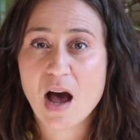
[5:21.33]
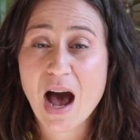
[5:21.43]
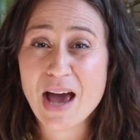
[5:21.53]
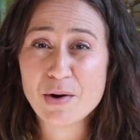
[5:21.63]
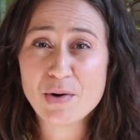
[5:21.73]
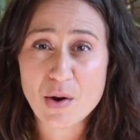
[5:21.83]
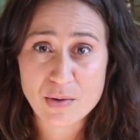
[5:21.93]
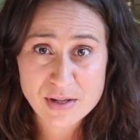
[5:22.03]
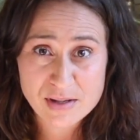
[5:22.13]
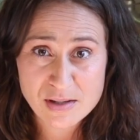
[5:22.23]
I don't
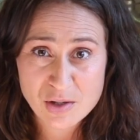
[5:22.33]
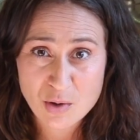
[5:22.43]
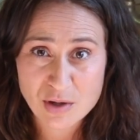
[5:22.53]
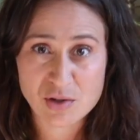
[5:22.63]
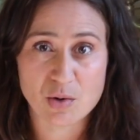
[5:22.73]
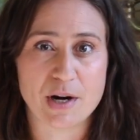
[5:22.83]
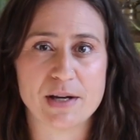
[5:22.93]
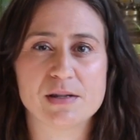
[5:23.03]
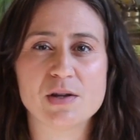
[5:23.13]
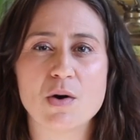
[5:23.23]
know, this is your story.
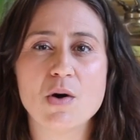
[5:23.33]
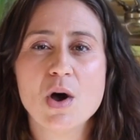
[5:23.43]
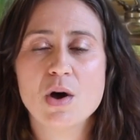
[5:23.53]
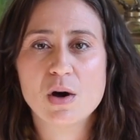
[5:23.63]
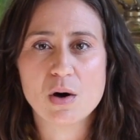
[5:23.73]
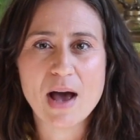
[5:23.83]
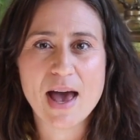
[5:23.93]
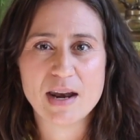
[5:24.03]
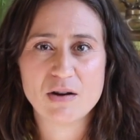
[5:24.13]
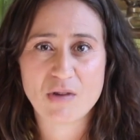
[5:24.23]
So go
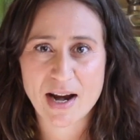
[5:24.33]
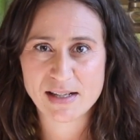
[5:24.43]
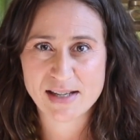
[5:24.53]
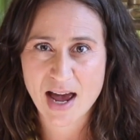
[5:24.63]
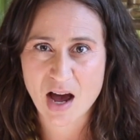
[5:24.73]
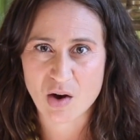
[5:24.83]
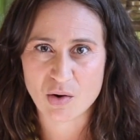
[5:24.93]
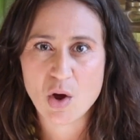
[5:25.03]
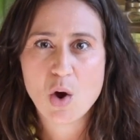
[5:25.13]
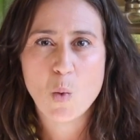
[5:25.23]
ahead and write down,